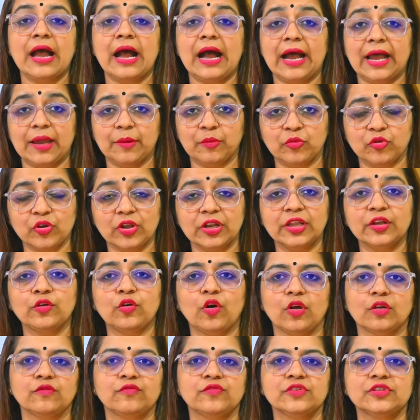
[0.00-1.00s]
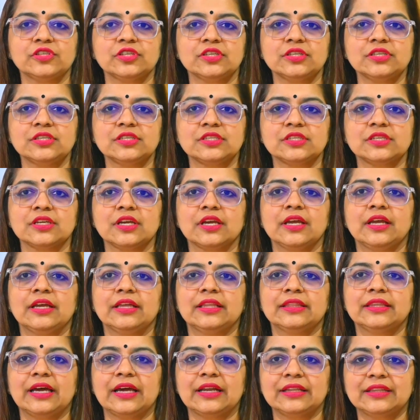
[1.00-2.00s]
I am really confident
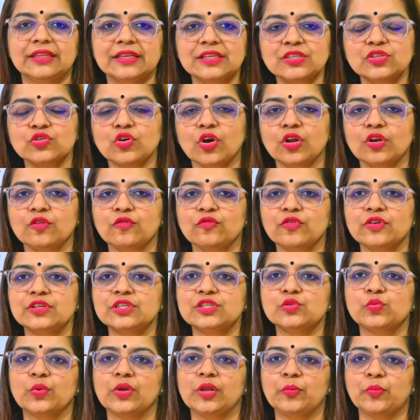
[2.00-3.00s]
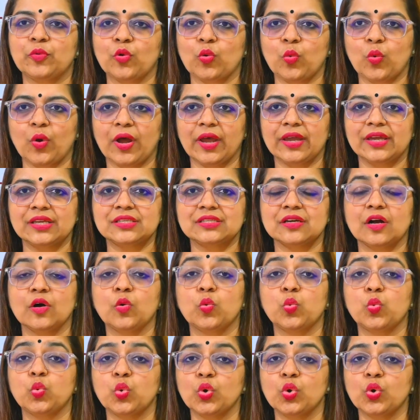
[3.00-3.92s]
that this conference will provide a